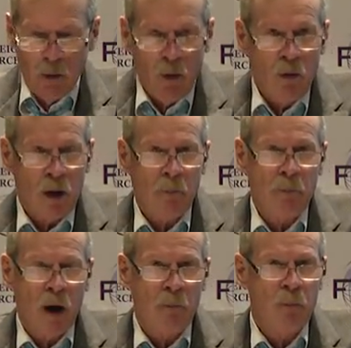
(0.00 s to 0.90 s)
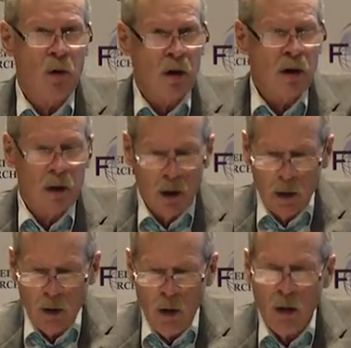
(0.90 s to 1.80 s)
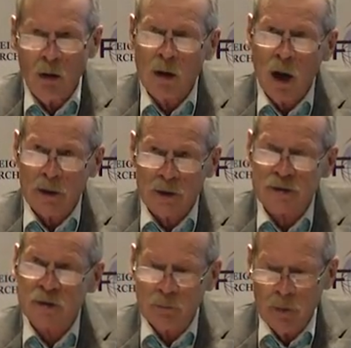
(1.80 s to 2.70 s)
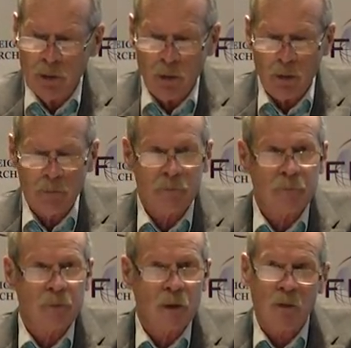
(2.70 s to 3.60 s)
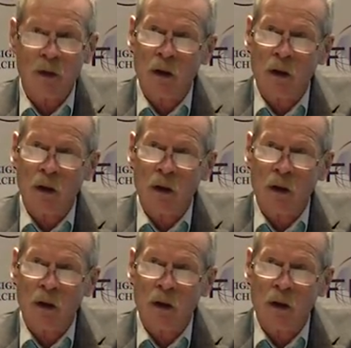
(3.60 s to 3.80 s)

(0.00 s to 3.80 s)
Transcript: wrote a book called A Distant Mirror, The